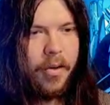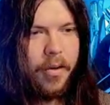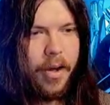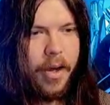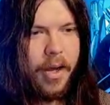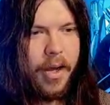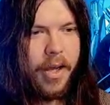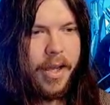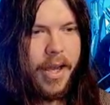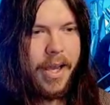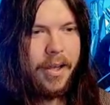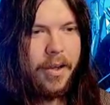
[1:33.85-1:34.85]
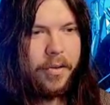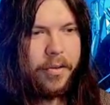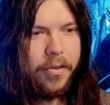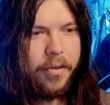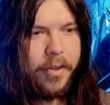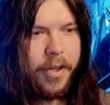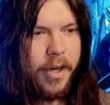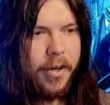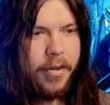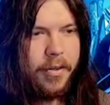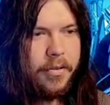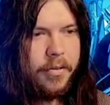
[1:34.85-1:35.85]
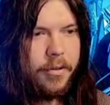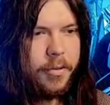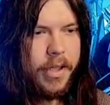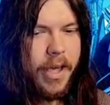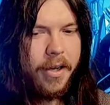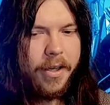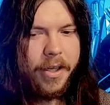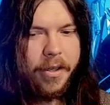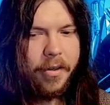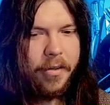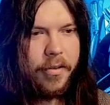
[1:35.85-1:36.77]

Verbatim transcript: Well, I can't go through there. Let's be down here.